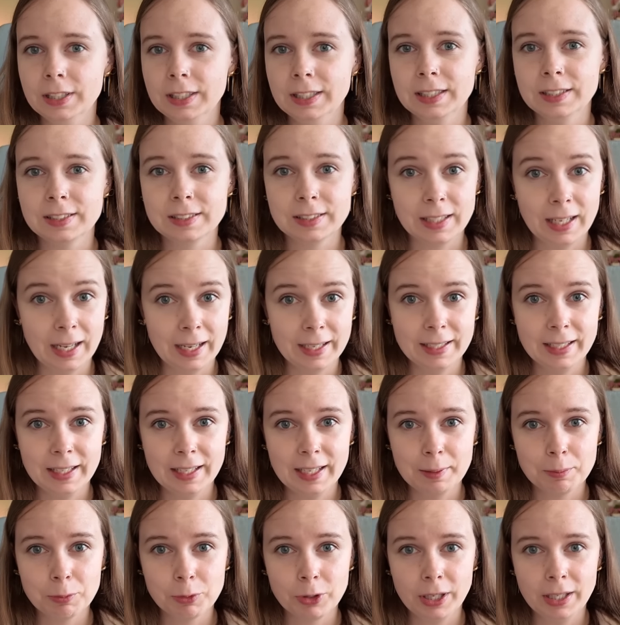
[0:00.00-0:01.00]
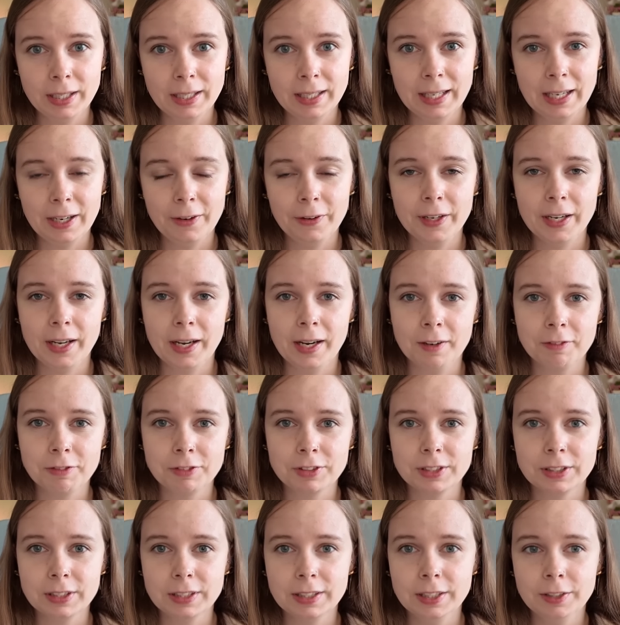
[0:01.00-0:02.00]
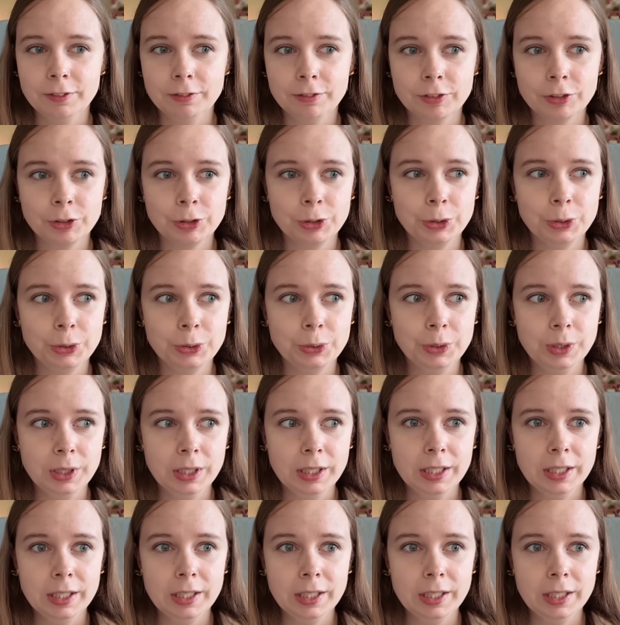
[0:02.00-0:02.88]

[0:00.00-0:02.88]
It is 9 a.m. right now and I have to leave to